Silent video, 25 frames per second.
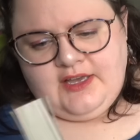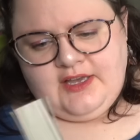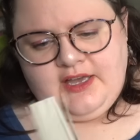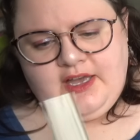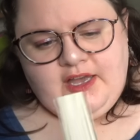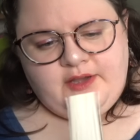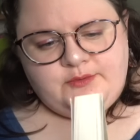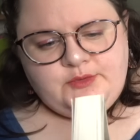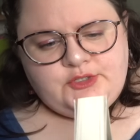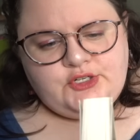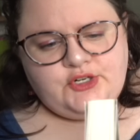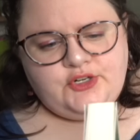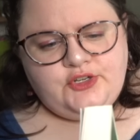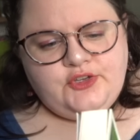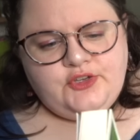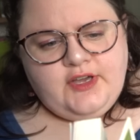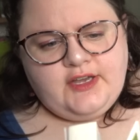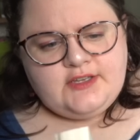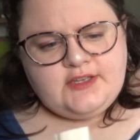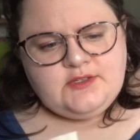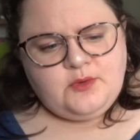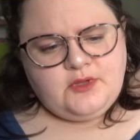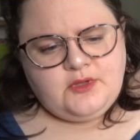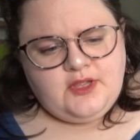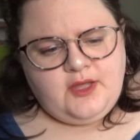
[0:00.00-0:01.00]
I'm sure you
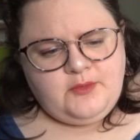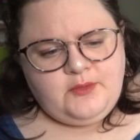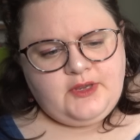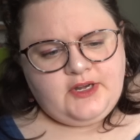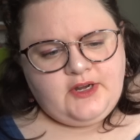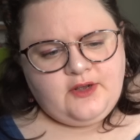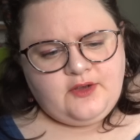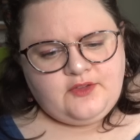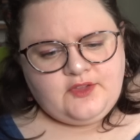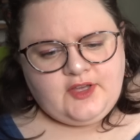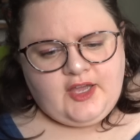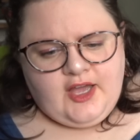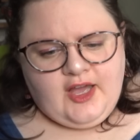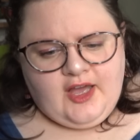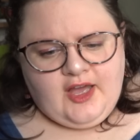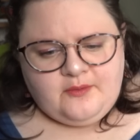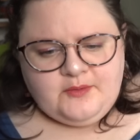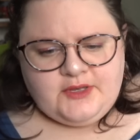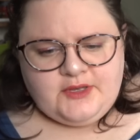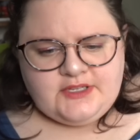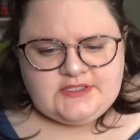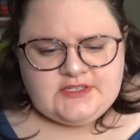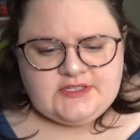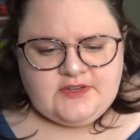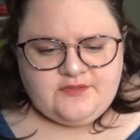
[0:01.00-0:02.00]
guys will let me know in the
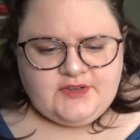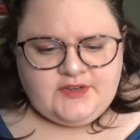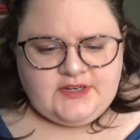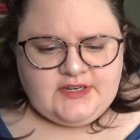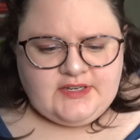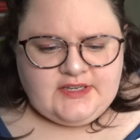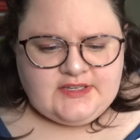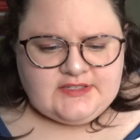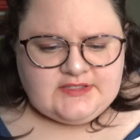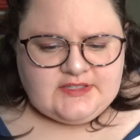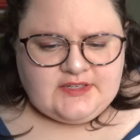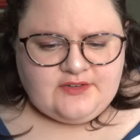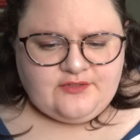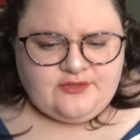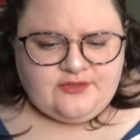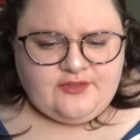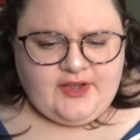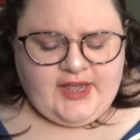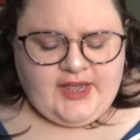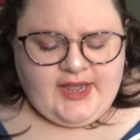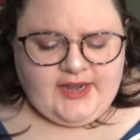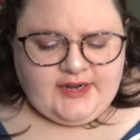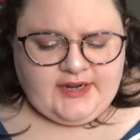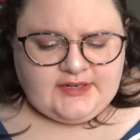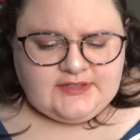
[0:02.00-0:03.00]
comments if it is in
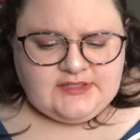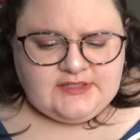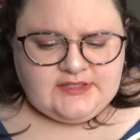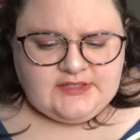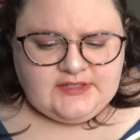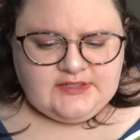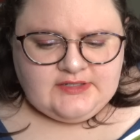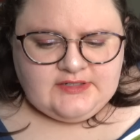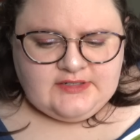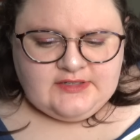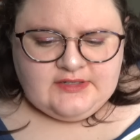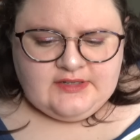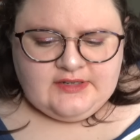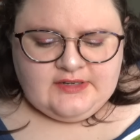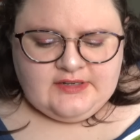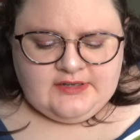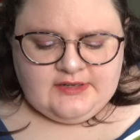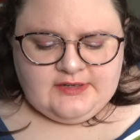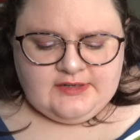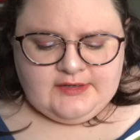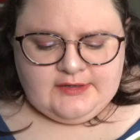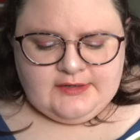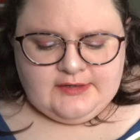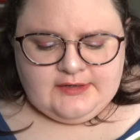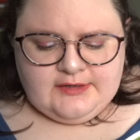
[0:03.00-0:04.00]
fact
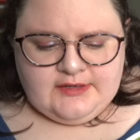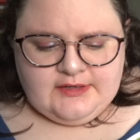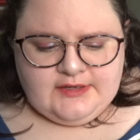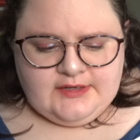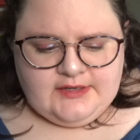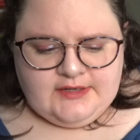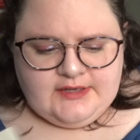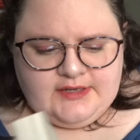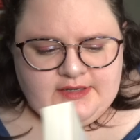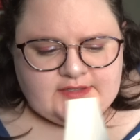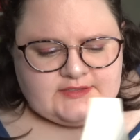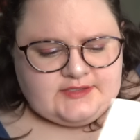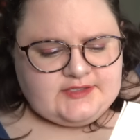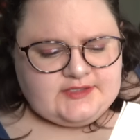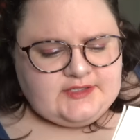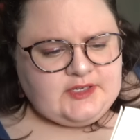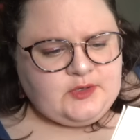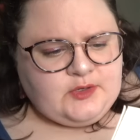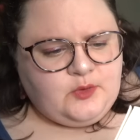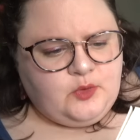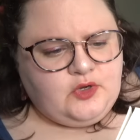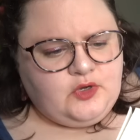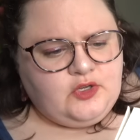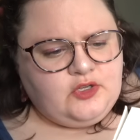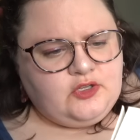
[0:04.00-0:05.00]
a
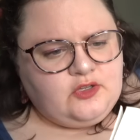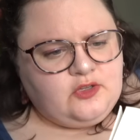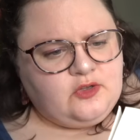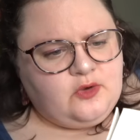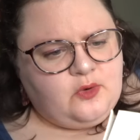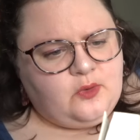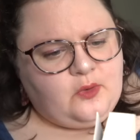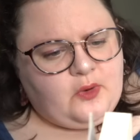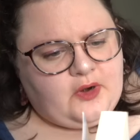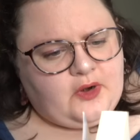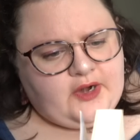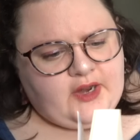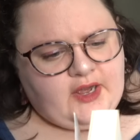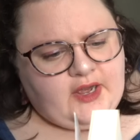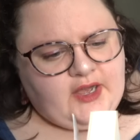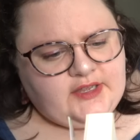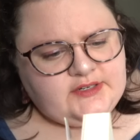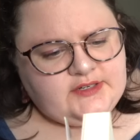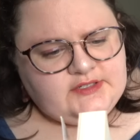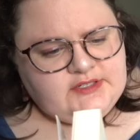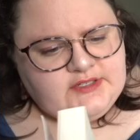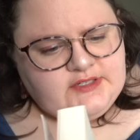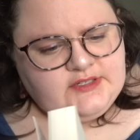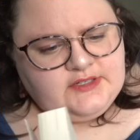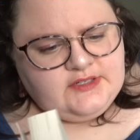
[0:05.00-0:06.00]
sequel or
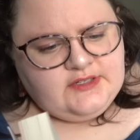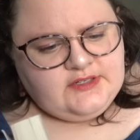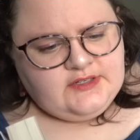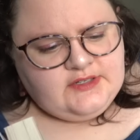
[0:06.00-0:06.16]
not.